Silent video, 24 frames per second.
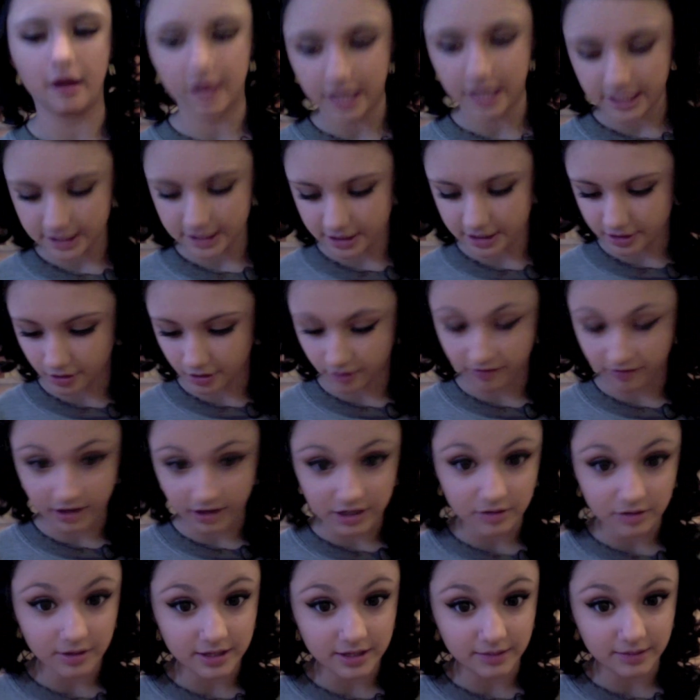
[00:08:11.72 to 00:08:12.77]
So if I
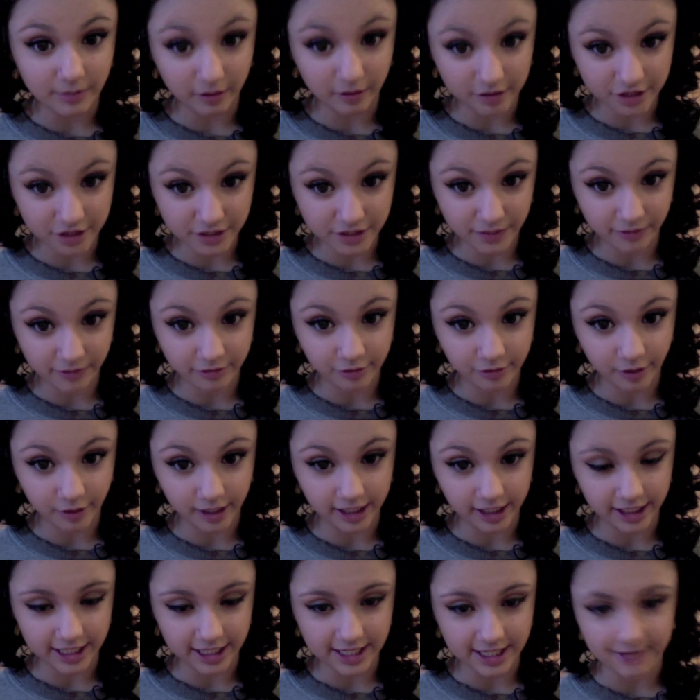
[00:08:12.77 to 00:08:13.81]
do it just before I
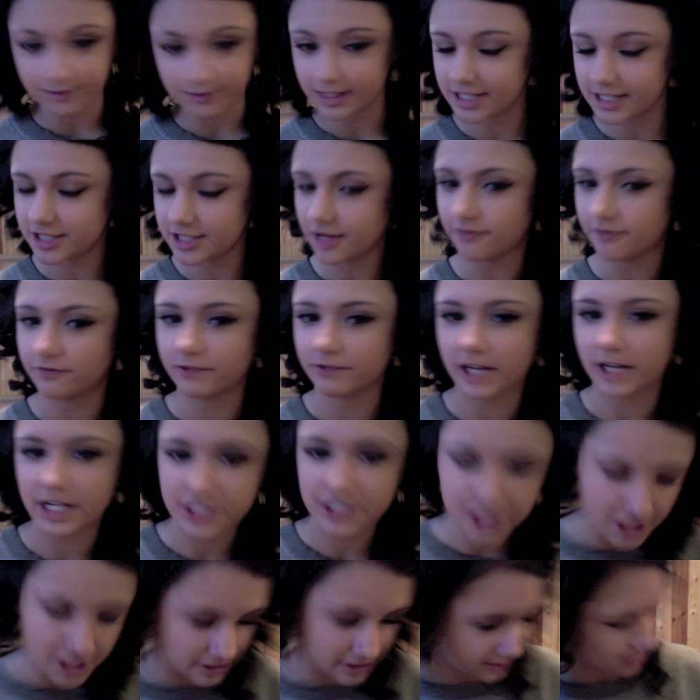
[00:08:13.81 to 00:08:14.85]
leave, then it's all
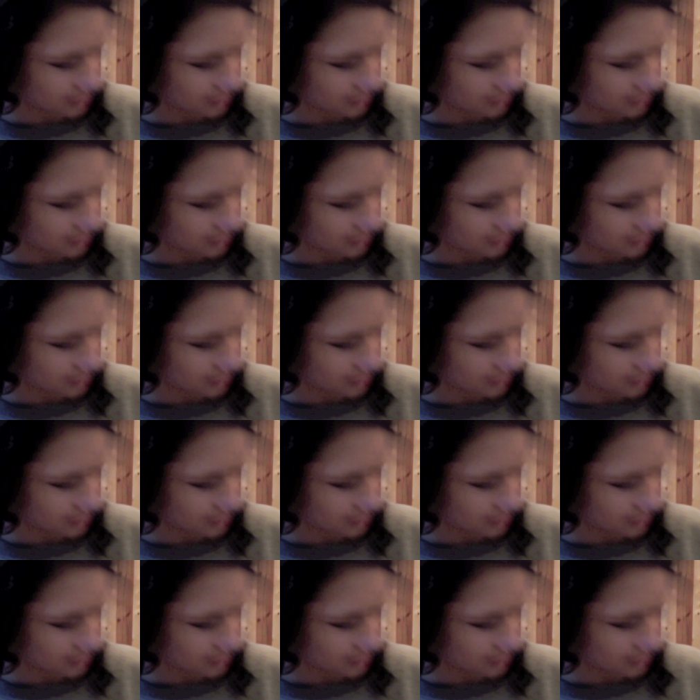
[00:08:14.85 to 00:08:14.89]
fresh and